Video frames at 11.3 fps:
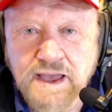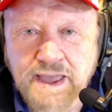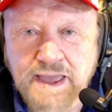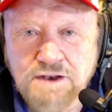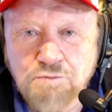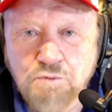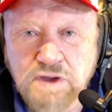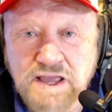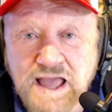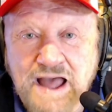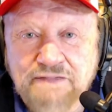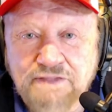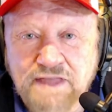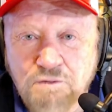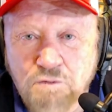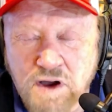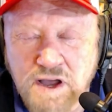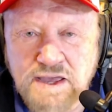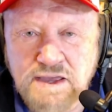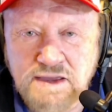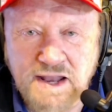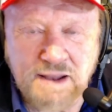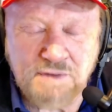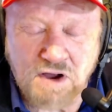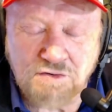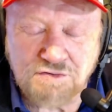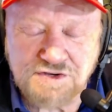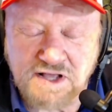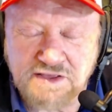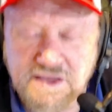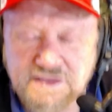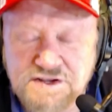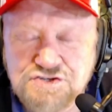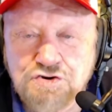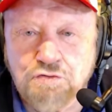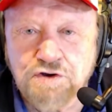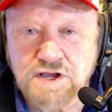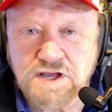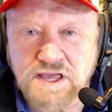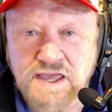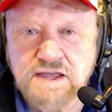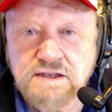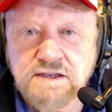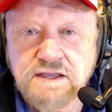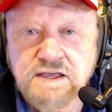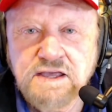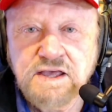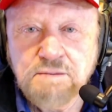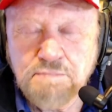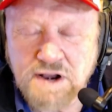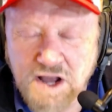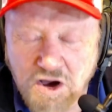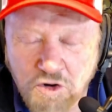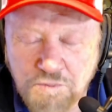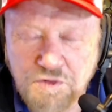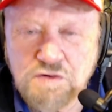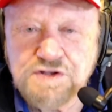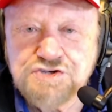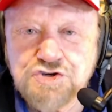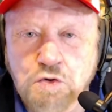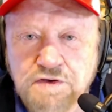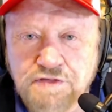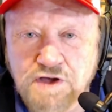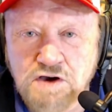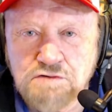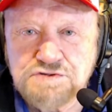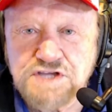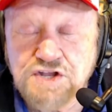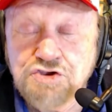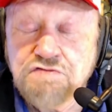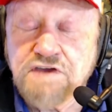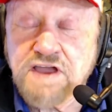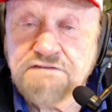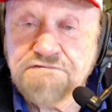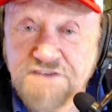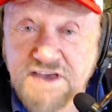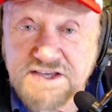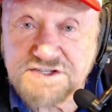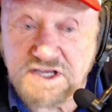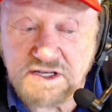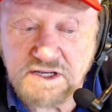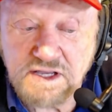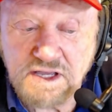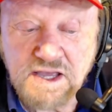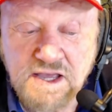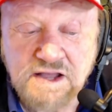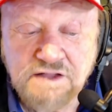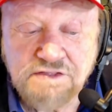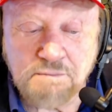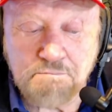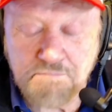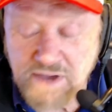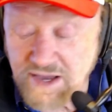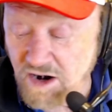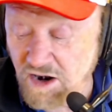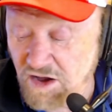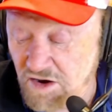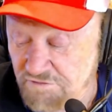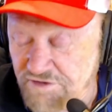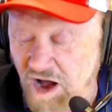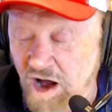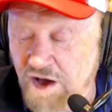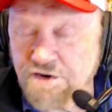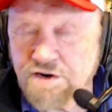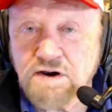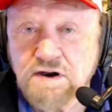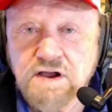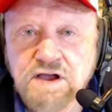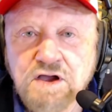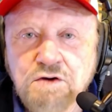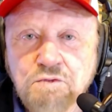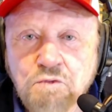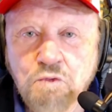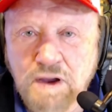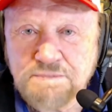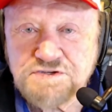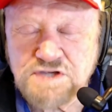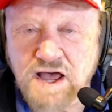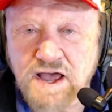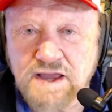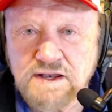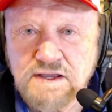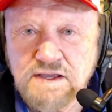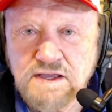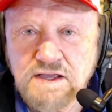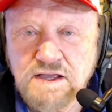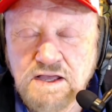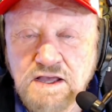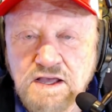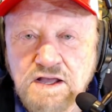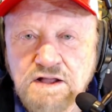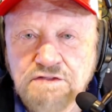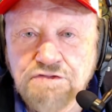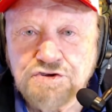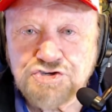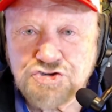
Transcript: And we got that way, and I'm not going to tell you that story again, but I hope you enjoy those, and you can visit the Medal of Honor website. The